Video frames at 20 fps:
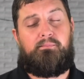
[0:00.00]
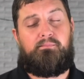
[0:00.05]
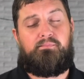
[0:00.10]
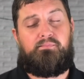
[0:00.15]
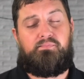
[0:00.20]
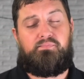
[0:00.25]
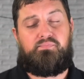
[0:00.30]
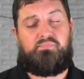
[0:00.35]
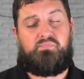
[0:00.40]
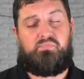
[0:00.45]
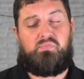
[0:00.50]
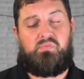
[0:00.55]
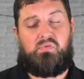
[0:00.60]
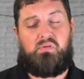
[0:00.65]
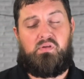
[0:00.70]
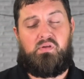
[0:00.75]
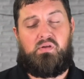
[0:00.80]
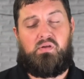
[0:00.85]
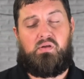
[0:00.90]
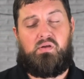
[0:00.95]

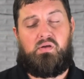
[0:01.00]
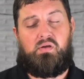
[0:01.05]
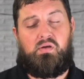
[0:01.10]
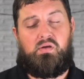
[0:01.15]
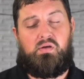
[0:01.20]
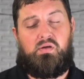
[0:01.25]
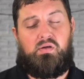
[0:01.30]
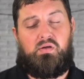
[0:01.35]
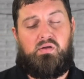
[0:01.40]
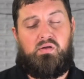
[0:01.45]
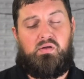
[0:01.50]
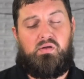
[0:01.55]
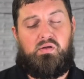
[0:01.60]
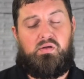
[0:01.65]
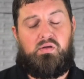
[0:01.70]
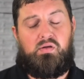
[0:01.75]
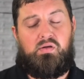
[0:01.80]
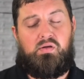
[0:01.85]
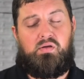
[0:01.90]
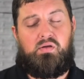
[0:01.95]

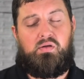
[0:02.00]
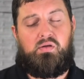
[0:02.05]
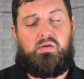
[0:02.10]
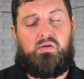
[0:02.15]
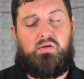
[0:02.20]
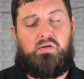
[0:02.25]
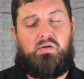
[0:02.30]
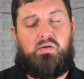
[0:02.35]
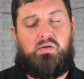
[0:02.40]
[no speech]